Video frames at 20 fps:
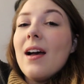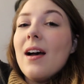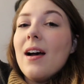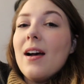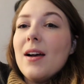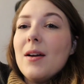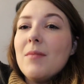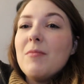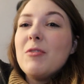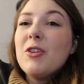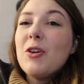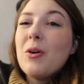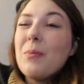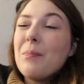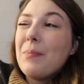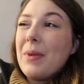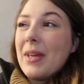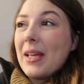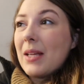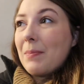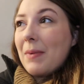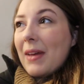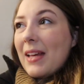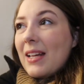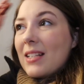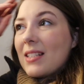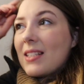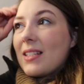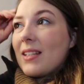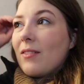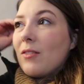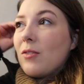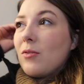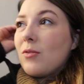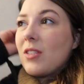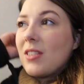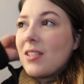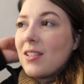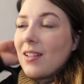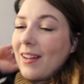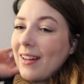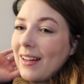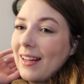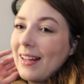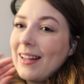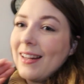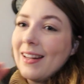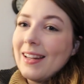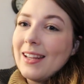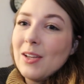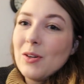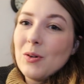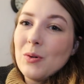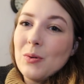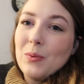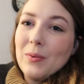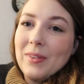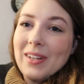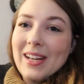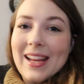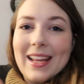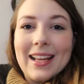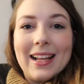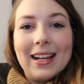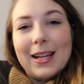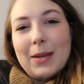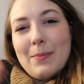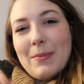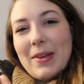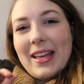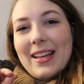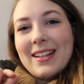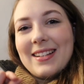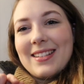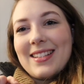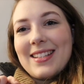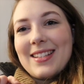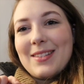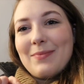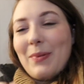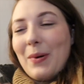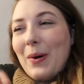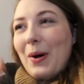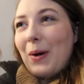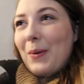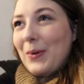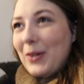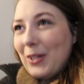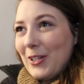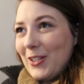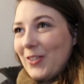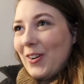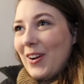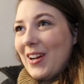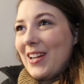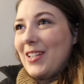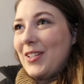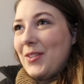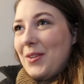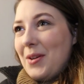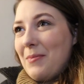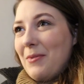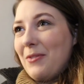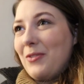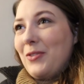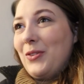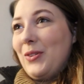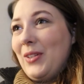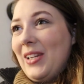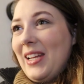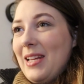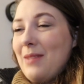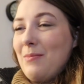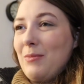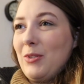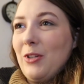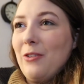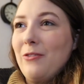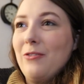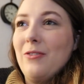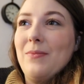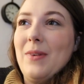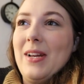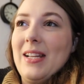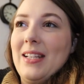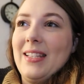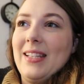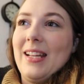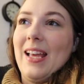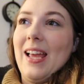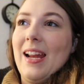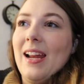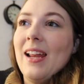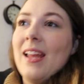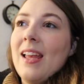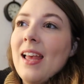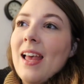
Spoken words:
Not big bits, they're all just like little niggly bits, but I want to try and do it before Liam's off on Wednesday.